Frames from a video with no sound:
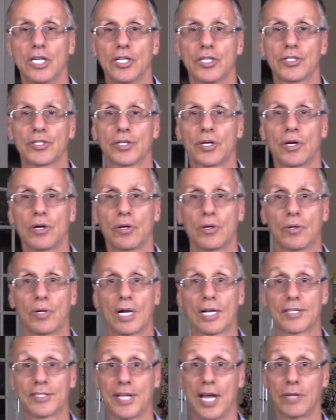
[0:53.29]
So
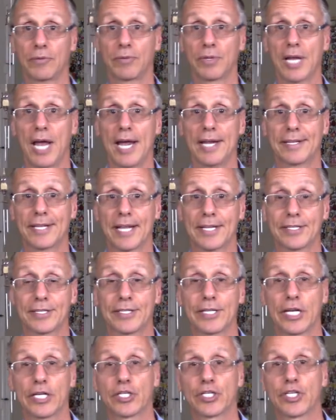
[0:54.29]
I'll start with that. That's
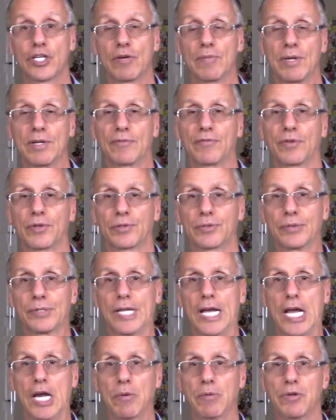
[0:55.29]
the achievement for
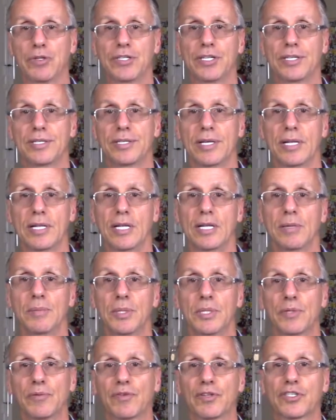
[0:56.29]
today, which is a little
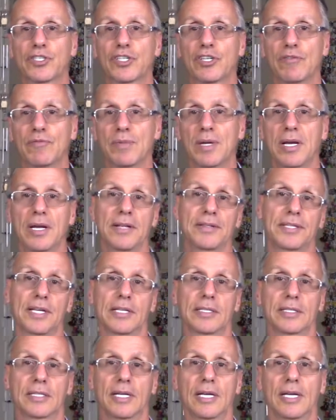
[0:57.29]
bit of achievement
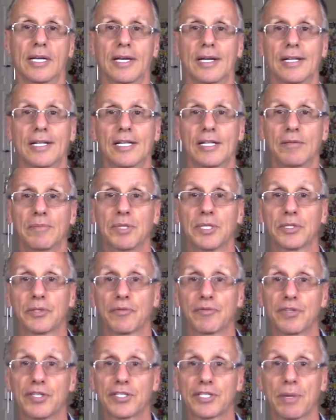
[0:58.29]
and a little bit
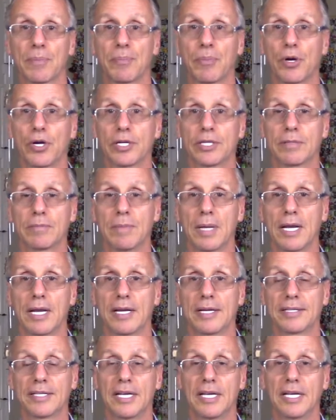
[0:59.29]
of
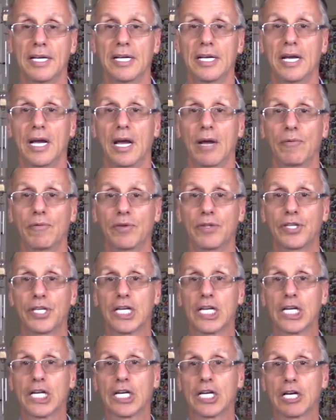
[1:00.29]
disappointment,
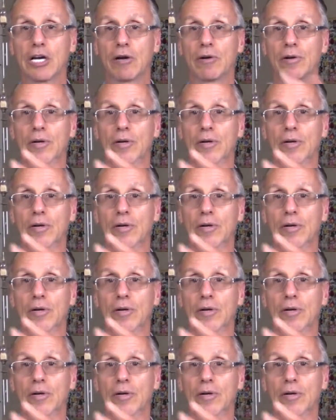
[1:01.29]
everything